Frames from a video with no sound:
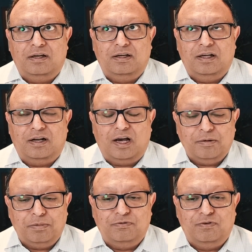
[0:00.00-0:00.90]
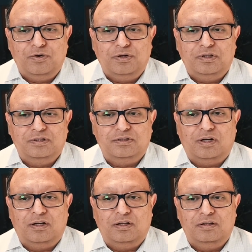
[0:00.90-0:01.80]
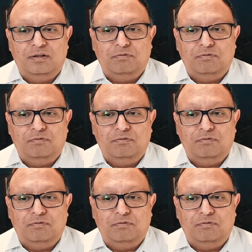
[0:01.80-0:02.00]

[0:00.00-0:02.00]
get hyper-focused on